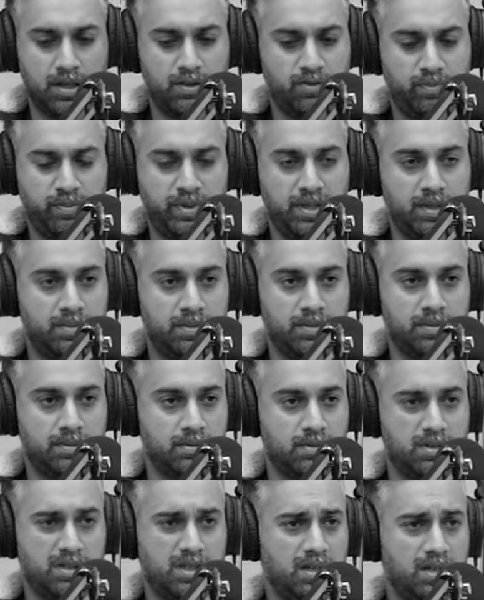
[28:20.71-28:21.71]
enough
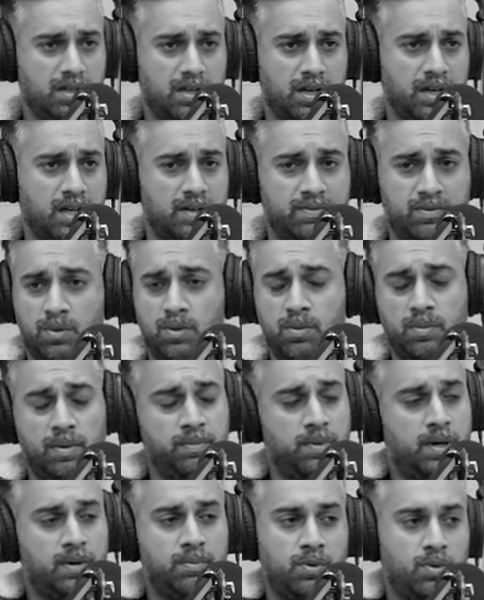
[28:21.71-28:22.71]
people, and
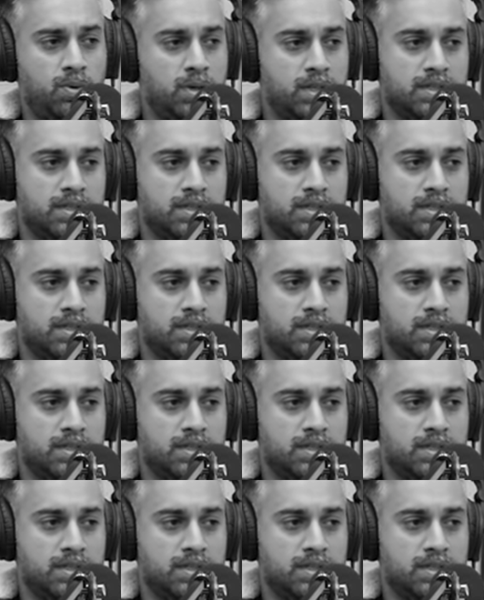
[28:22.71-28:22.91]
I'm